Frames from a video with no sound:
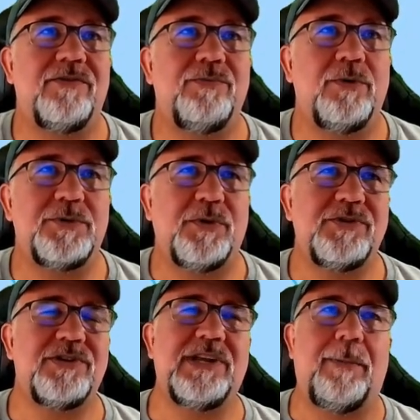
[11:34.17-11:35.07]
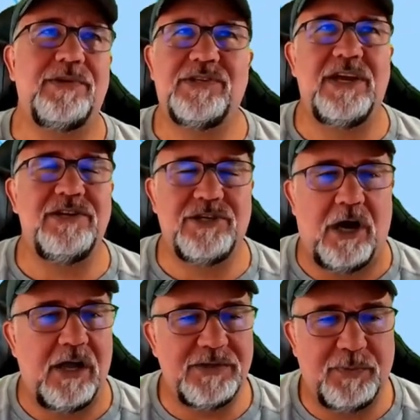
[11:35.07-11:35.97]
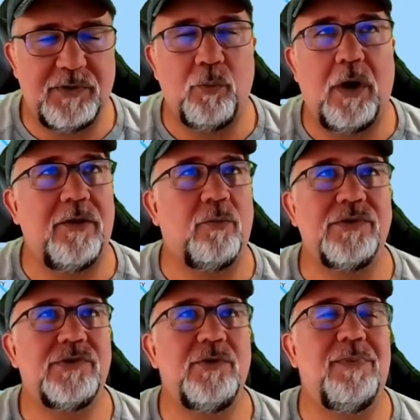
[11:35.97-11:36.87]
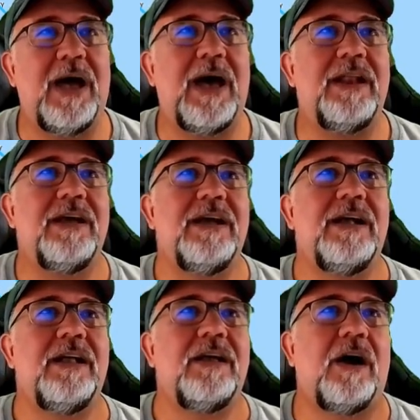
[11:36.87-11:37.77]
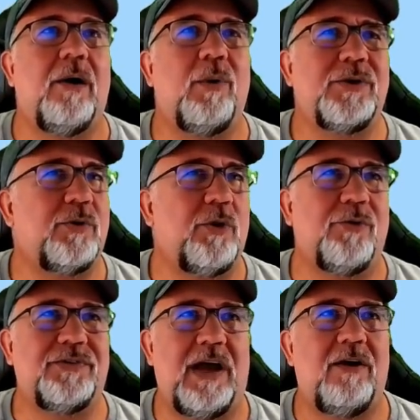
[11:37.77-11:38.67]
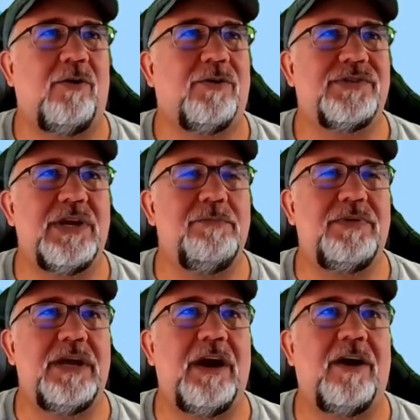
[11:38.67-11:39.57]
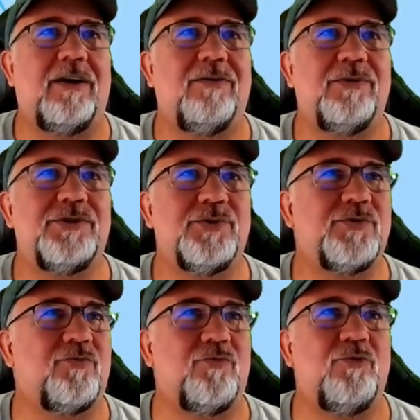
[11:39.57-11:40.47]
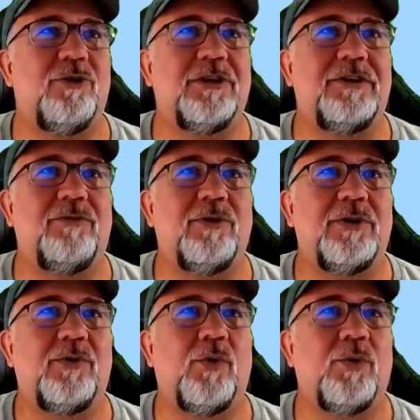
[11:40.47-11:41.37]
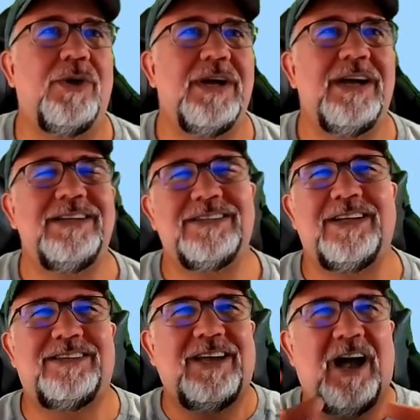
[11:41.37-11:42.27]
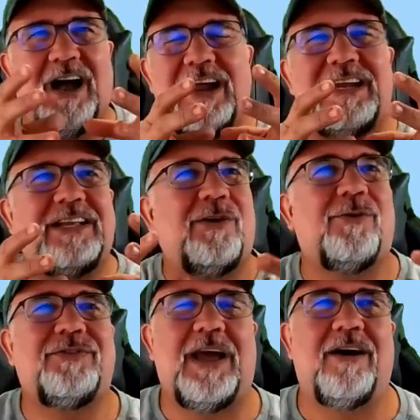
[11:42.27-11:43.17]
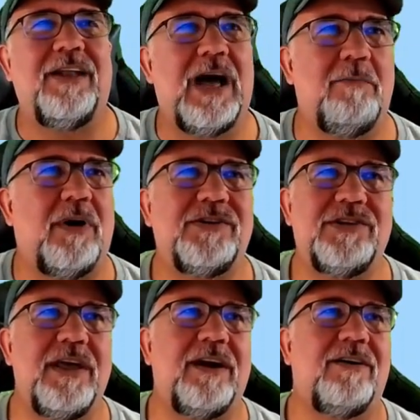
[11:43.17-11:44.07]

We were supposed to stop at St. John's, but the weather was too bad. We went to a little town called St. Pierre, which was really, really cool. Just a tiny little town, not much there.